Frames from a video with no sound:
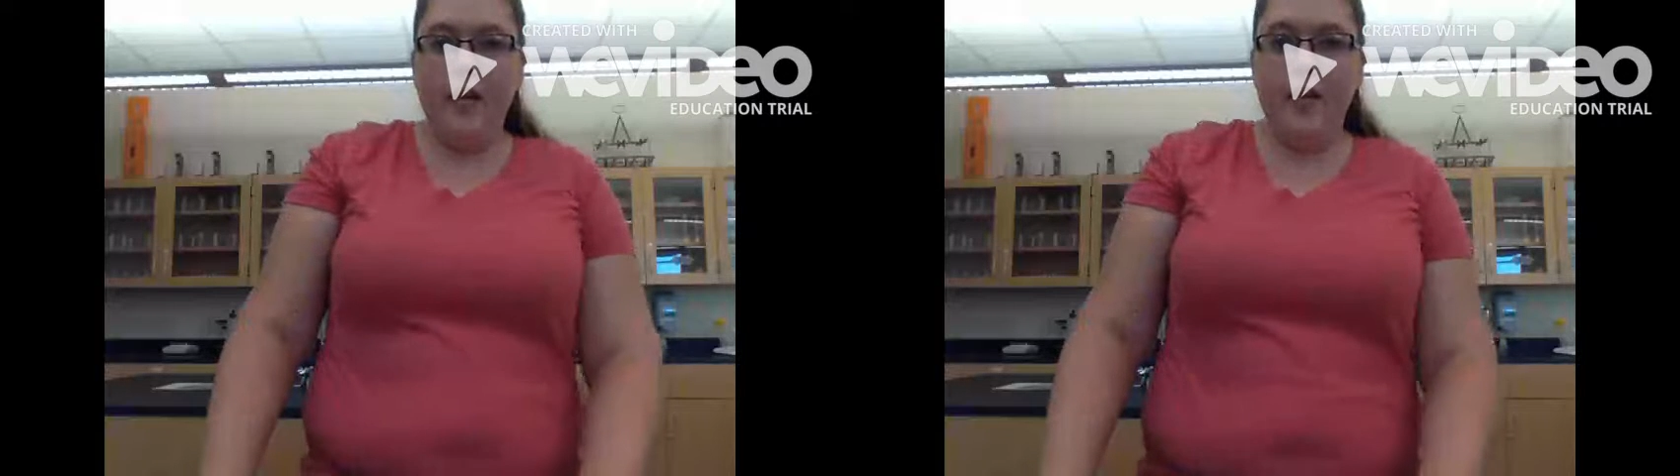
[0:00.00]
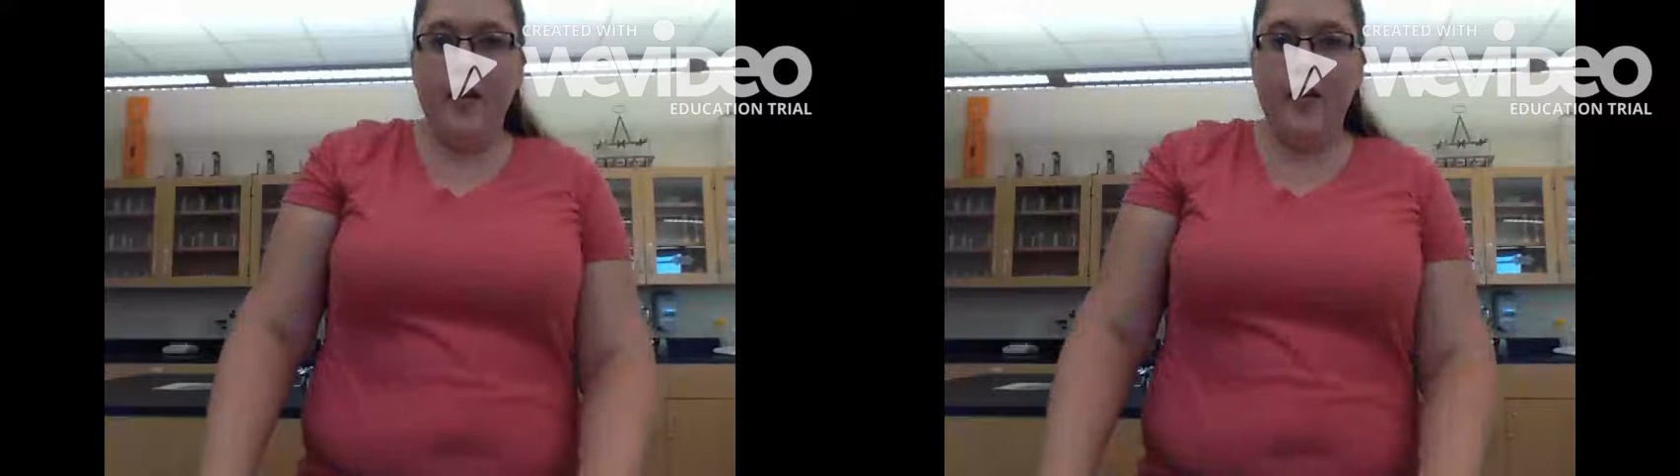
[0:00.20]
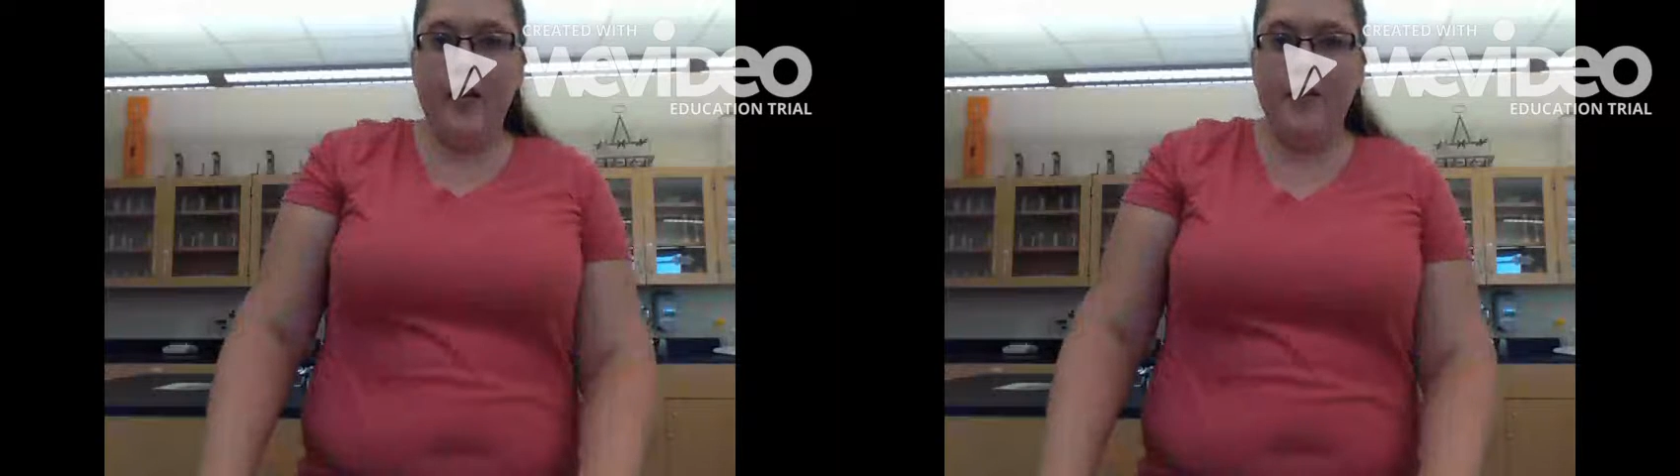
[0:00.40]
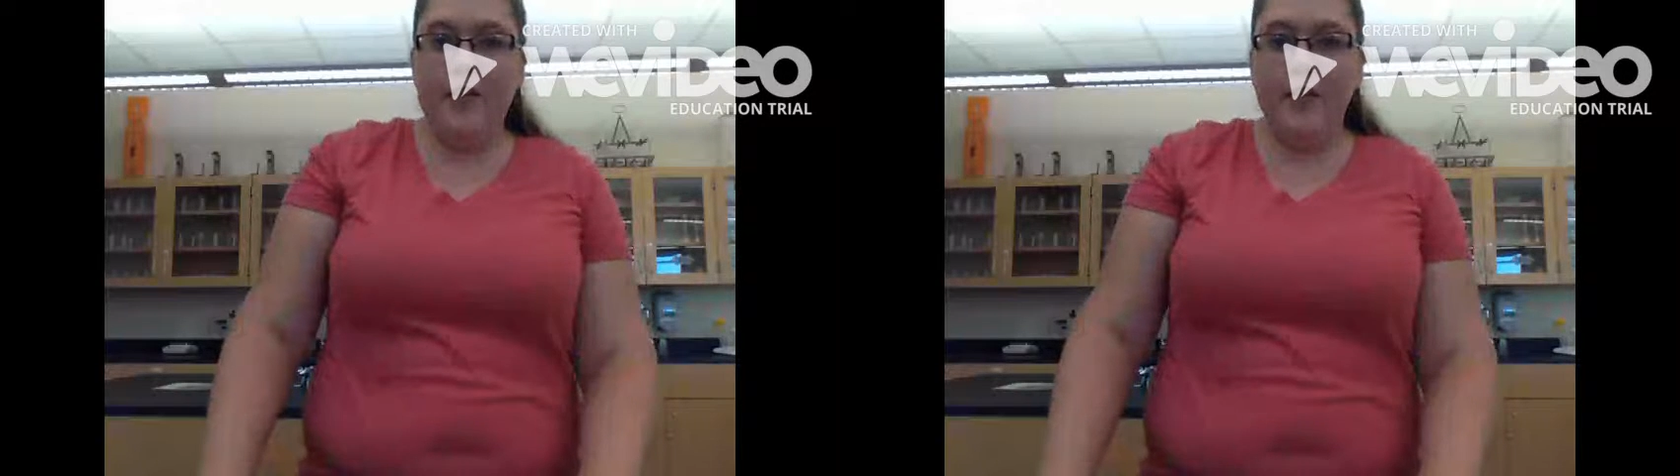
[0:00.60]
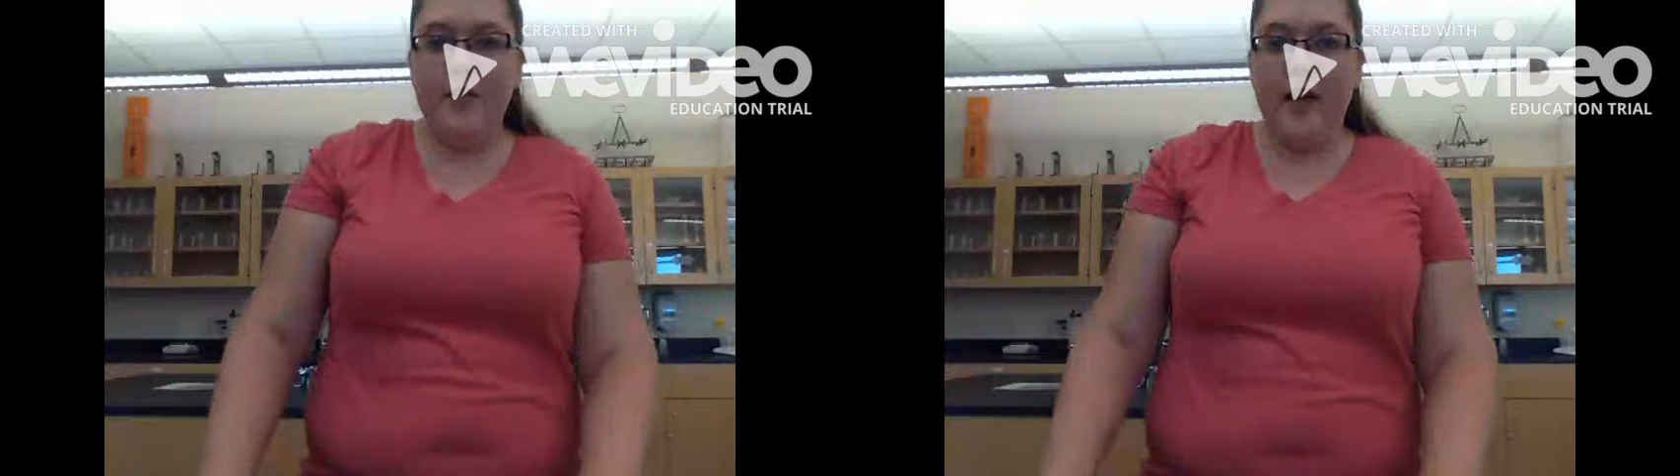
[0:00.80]
Good
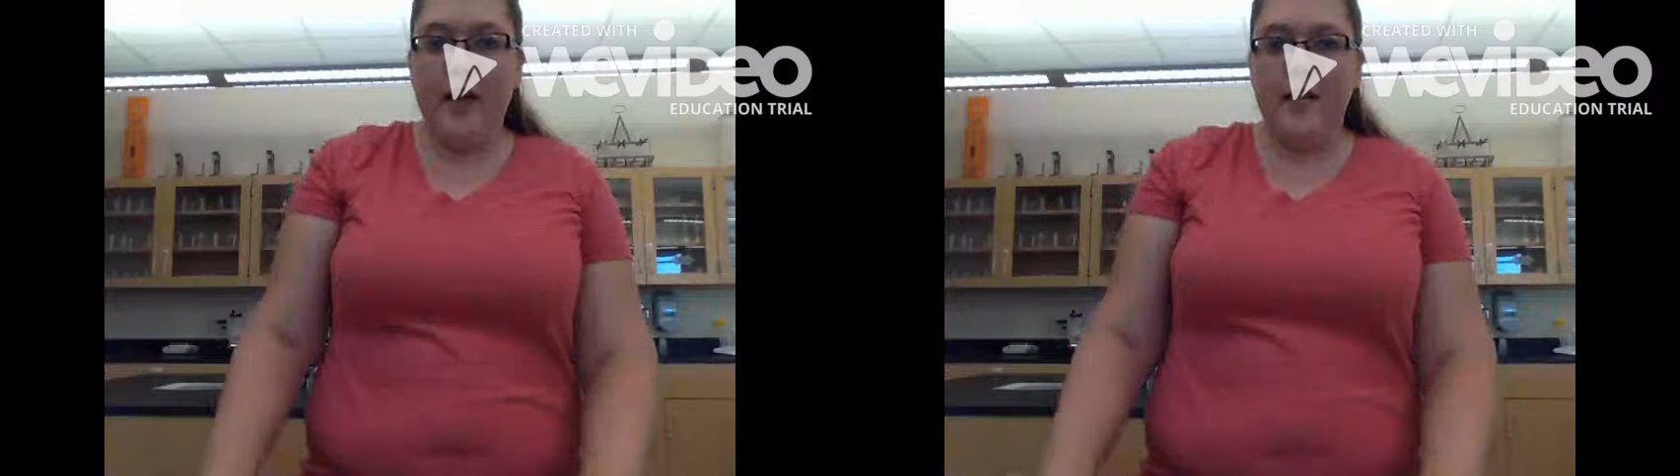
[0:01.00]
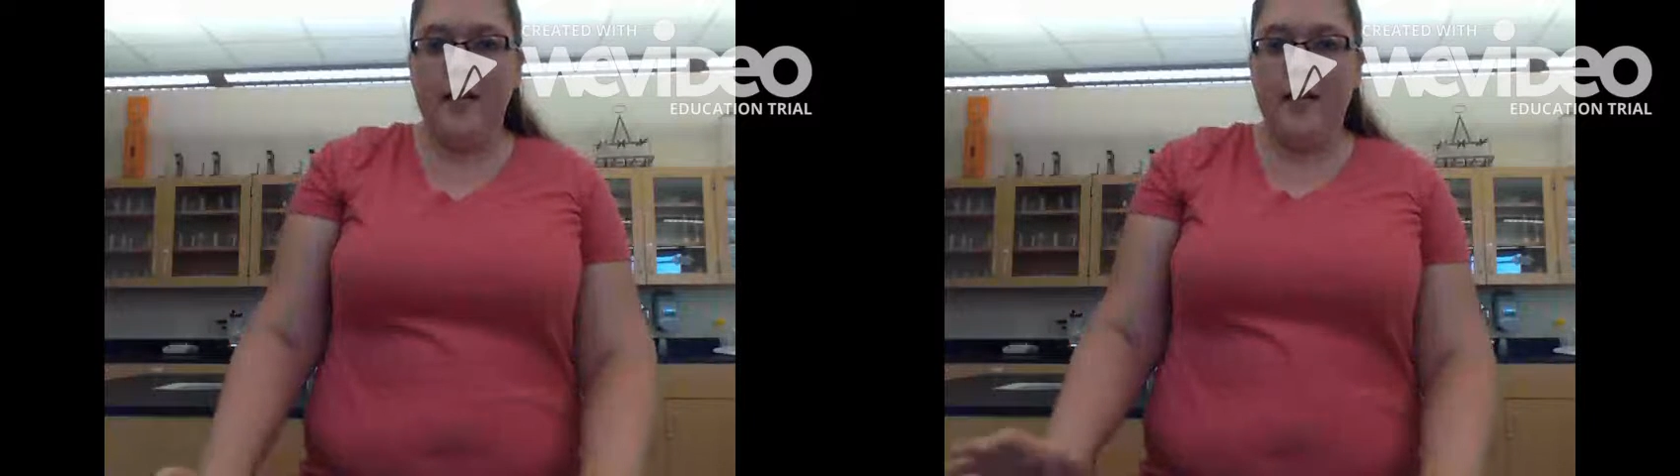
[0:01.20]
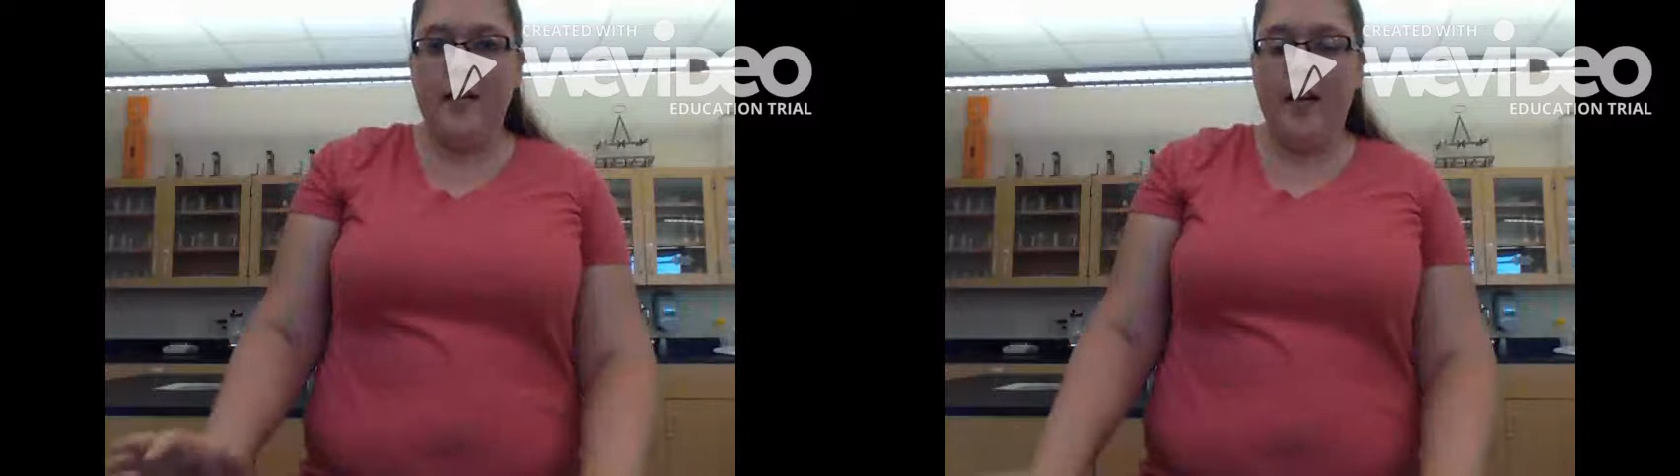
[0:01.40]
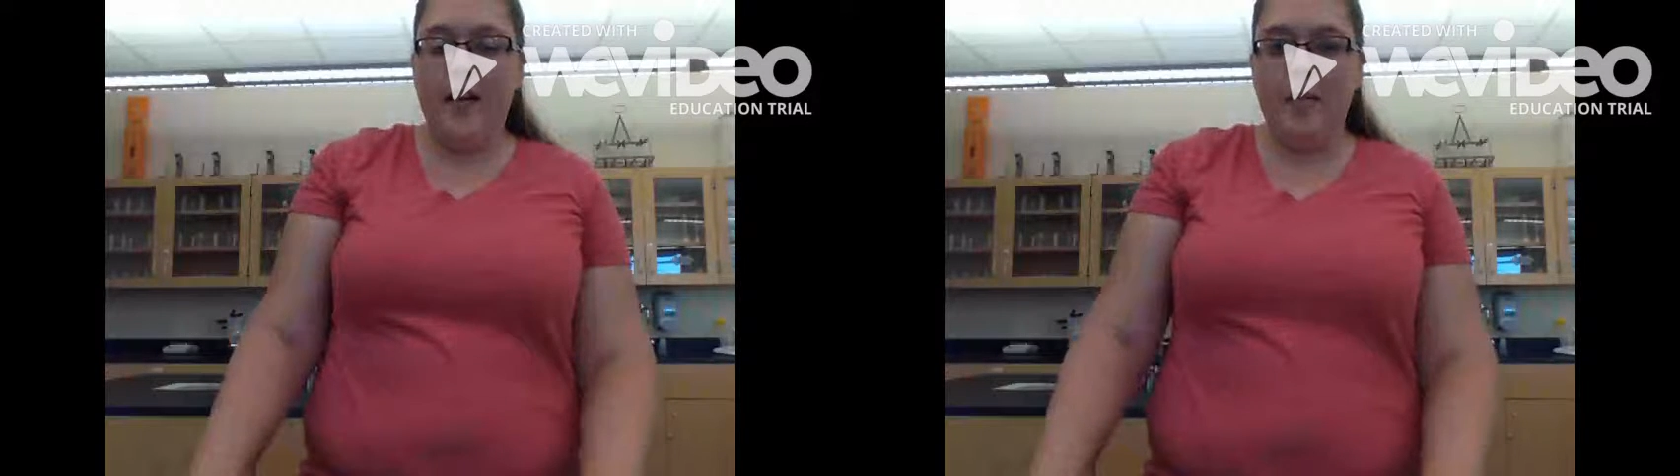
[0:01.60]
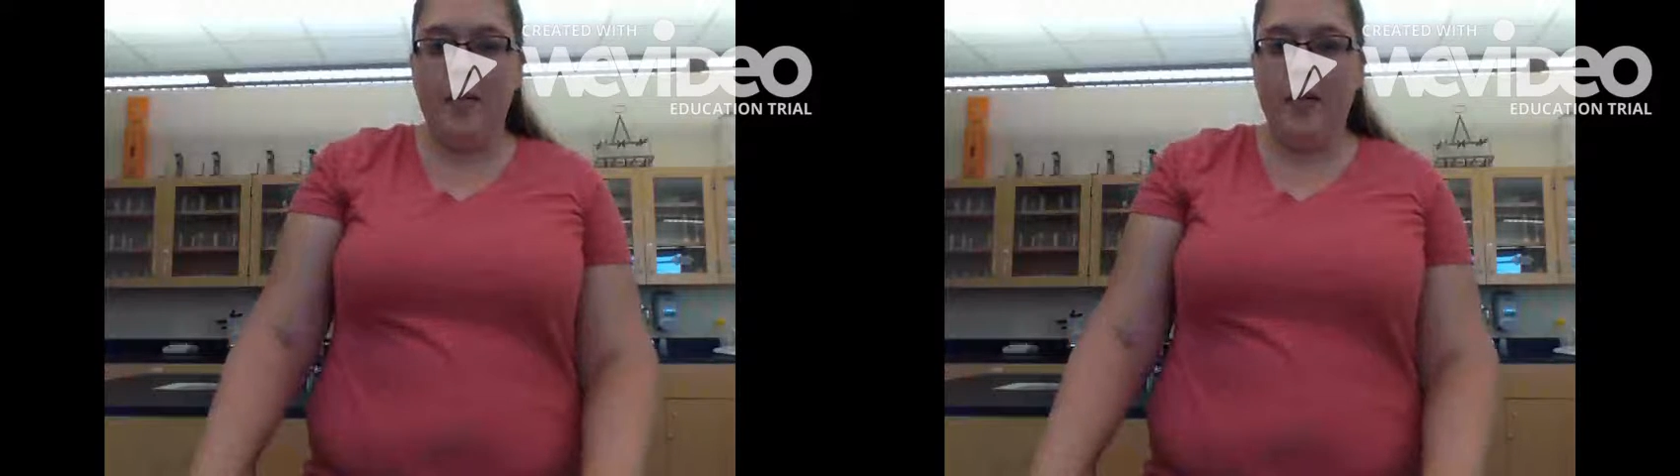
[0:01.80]
afternoon, guys. Today I am